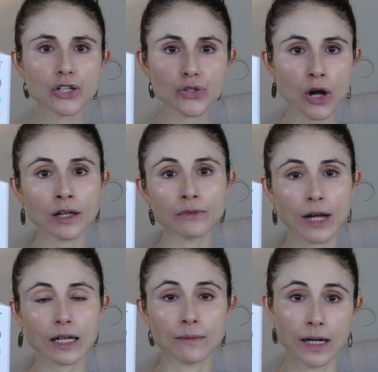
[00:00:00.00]
Strongly
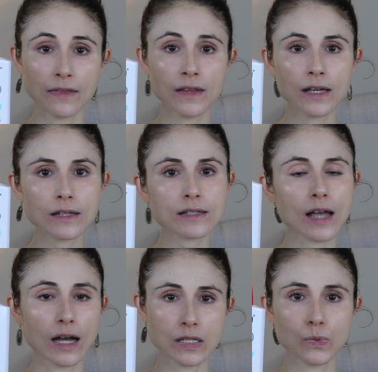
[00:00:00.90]
recommend this
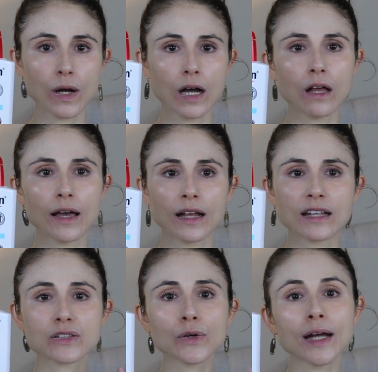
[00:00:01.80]
as well, and
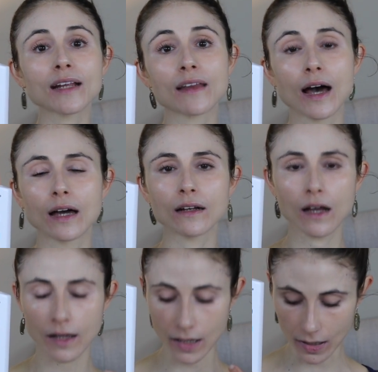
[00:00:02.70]
it's great in that
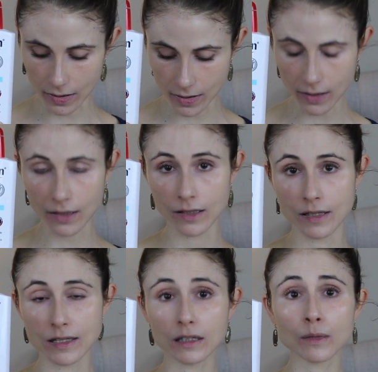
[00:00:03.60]
it
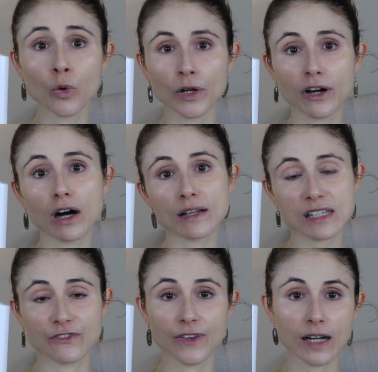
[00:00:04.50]
is a little more
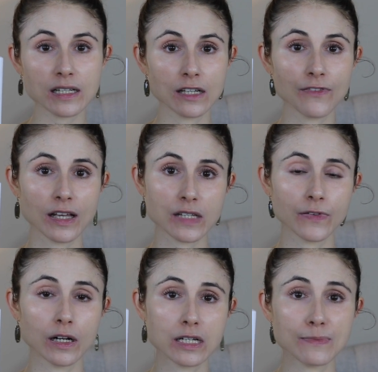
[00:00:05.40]
cost effective as
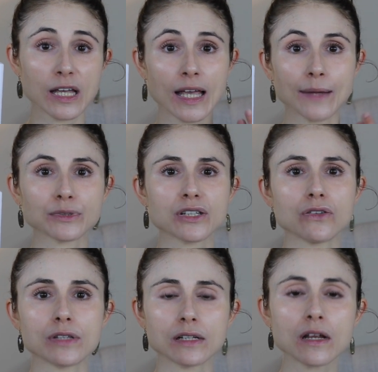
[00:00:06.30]
far as being able to
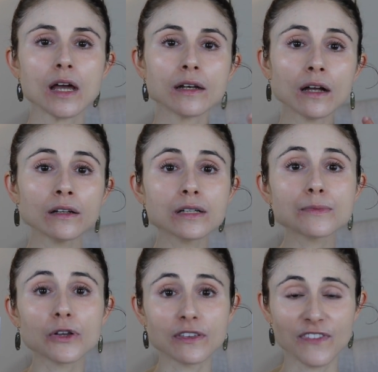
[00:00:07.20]
use it not only
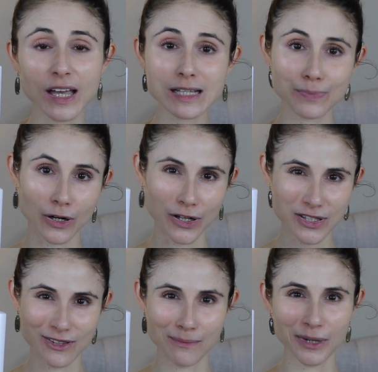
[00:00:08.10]
to both the face but
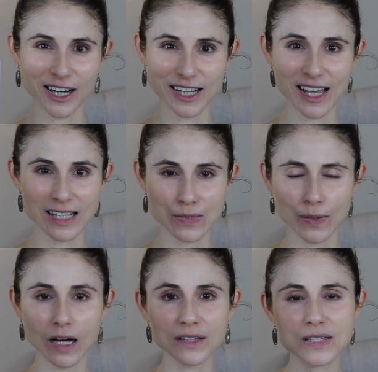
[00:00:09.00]
also the body as
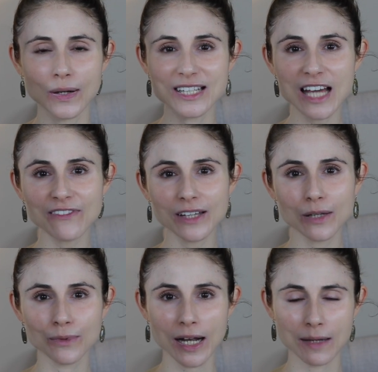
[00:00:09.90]
well. So I
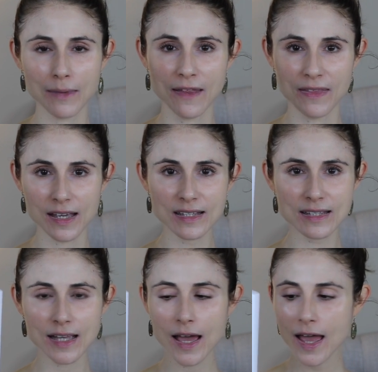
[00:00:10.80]
definitely recommend
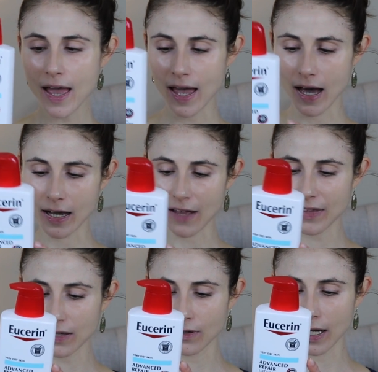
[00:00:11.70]
this, and I
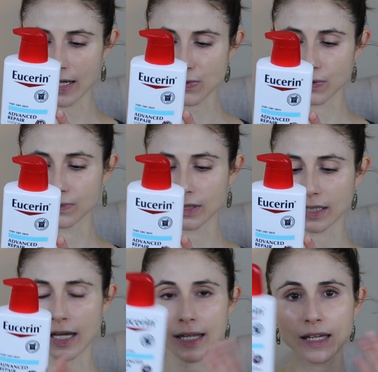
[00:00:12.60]
think you guys will really
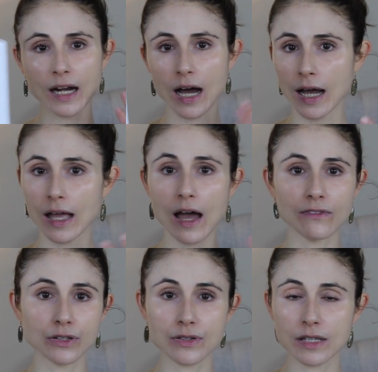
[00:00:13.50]
like it. I
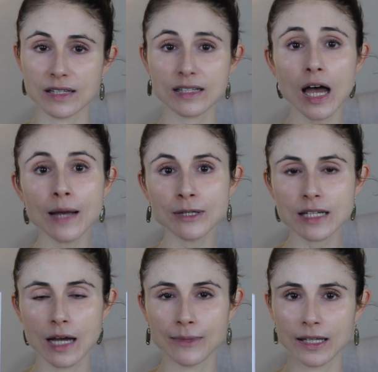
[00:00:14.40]
have used this time and
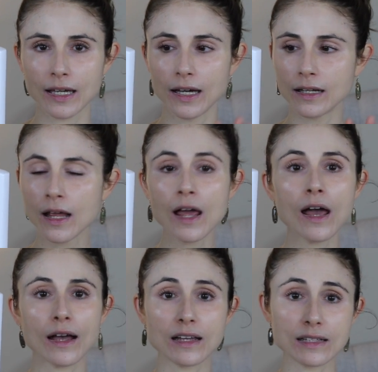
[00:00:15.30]
time again.
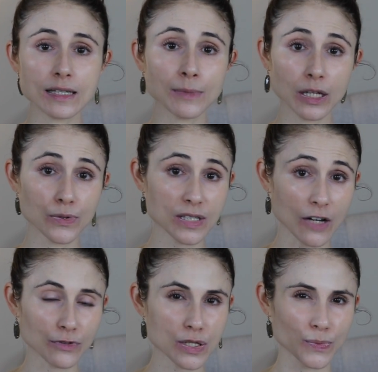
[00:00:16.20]
As somebody who
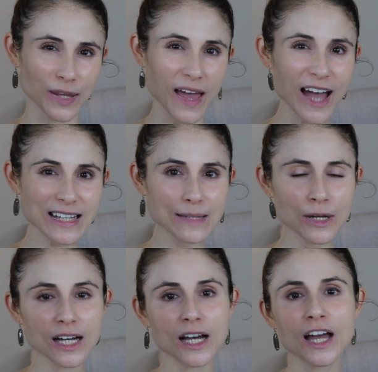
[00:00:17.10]
suffers with
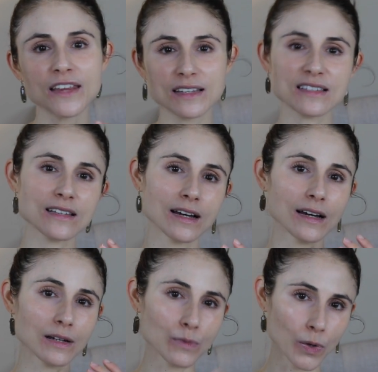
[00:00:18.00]
eczema, this is
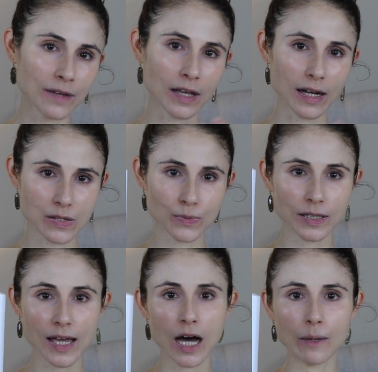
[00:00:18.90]
a one that has
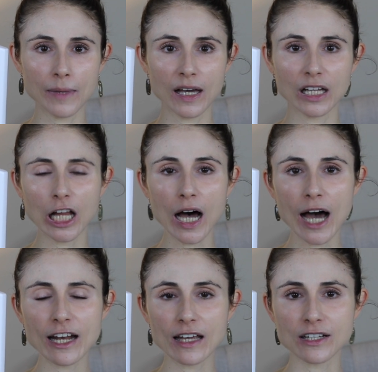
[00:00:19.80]
really helped me a
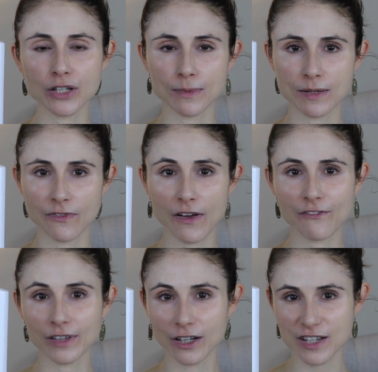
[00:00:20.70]
lot in terms of
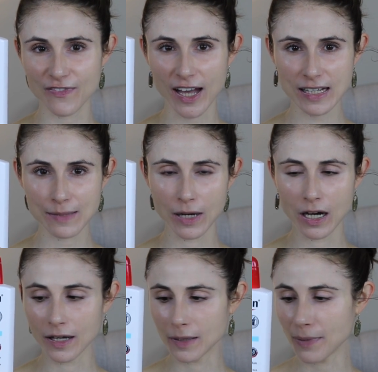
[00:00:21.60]
flares of eczema
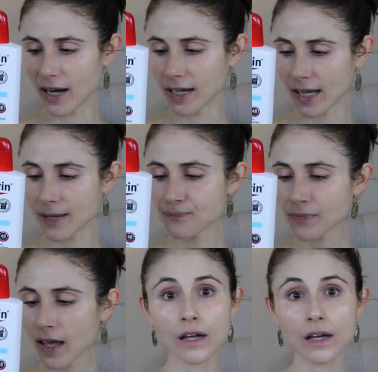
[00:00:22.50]
on the body.